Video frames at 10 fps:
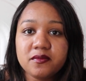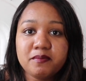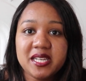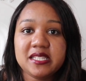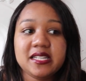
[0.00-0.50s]

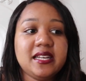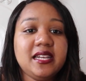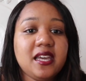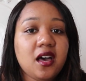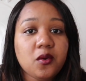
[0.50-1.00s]

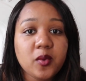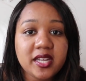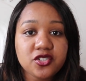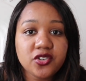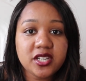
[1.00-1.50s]
basically our
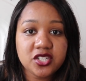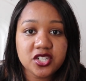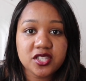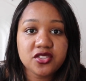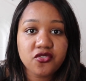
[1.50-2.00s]
waitress
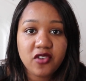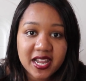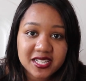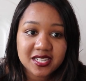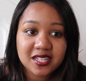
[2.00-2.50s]
just
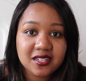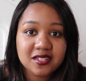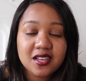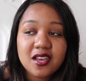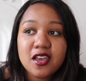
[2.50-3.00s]
threatened
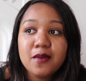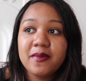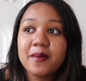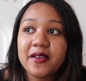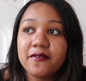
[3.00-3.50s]

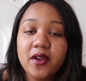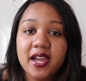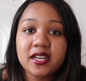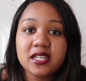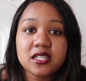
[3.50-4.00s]
me and my
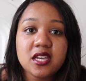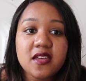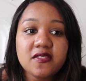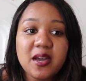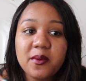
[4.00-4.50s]
friend
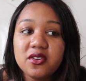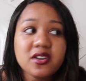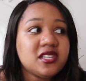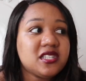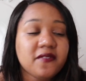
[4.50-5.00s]
that we're not
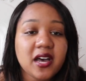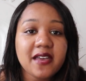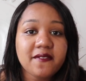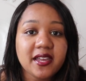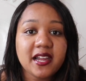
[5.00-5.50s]
going to
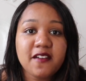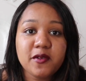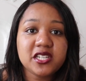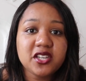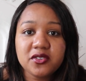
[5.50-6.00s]
survive here if
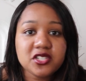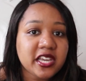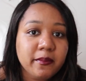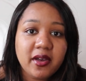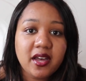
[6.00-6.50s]
we don't
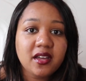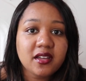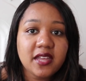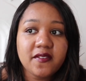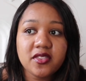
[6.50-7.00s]
tip
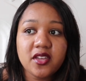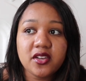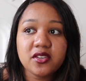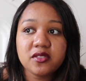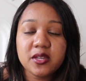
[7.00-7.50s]
her, even
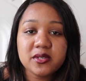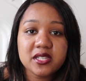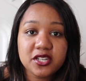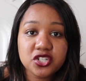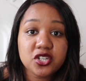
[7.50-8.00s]
though there
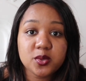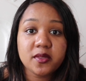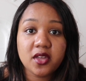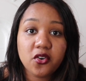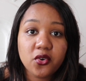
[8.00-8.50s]
was issues
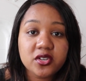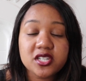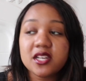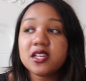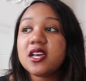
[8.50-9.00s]
with our order.